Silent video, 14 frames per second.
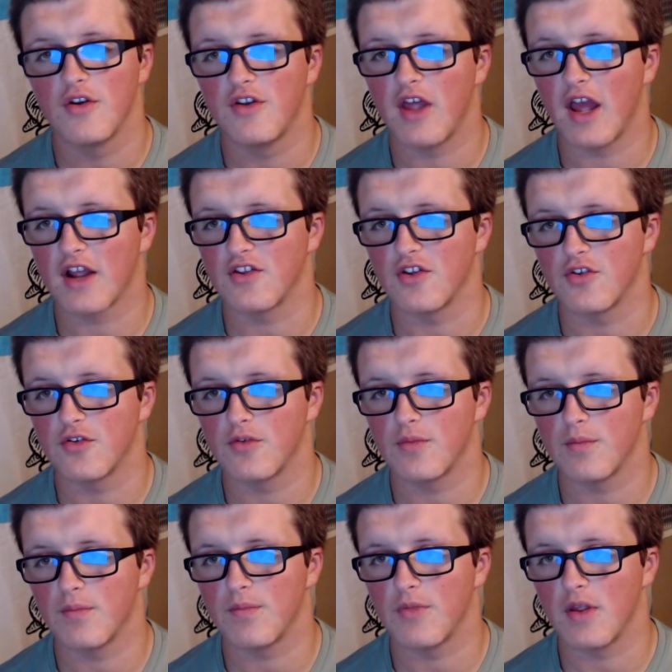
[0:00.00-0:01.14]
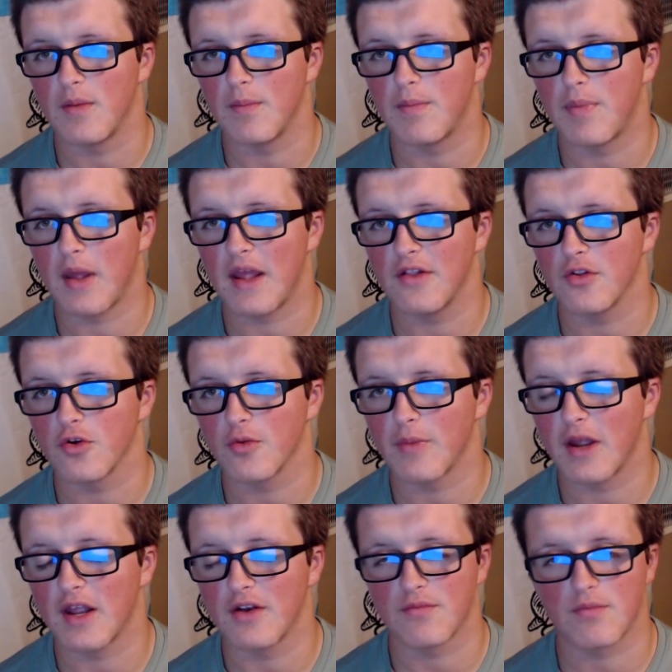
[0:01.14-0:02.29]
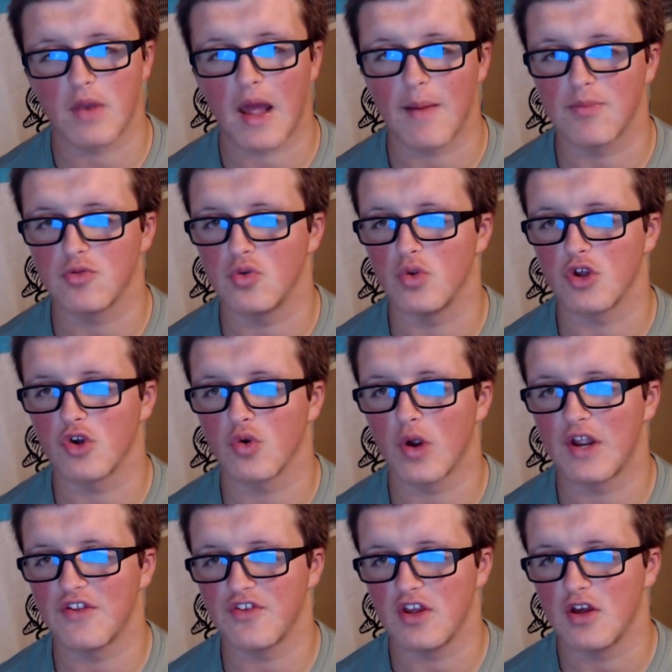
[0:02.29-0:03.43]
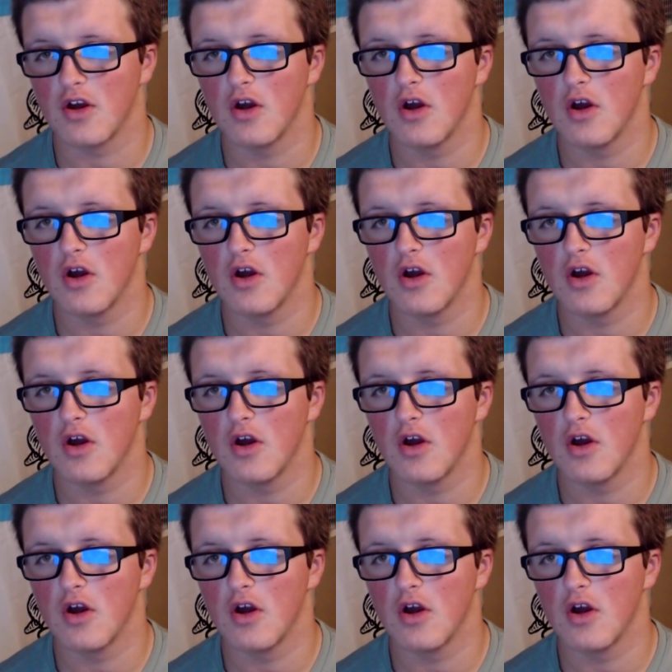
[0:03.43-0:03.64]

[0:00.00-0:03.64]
Texas and Baylor, man, absolutely crazy.